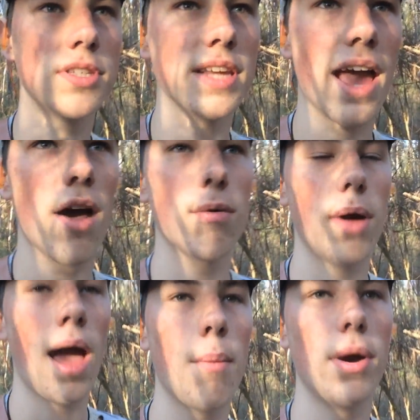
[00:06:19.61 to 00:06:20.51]
see how
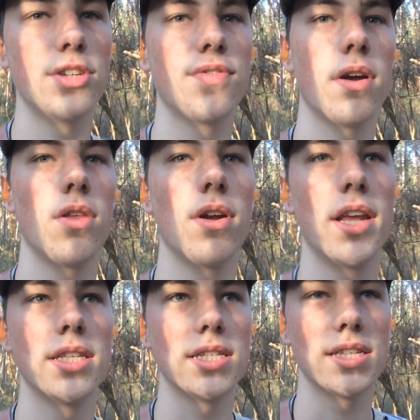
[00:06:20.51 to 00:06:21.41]
much further it
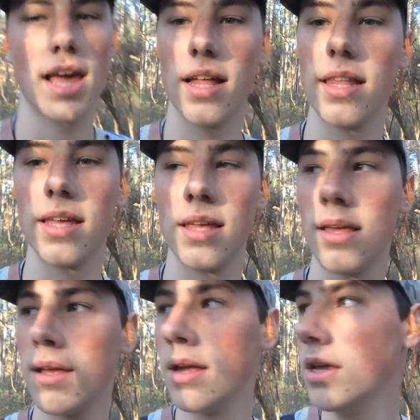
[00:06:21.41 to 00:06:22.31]
is exactly
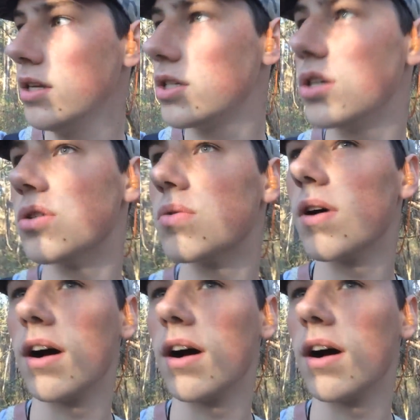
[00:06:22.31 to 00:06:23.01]
to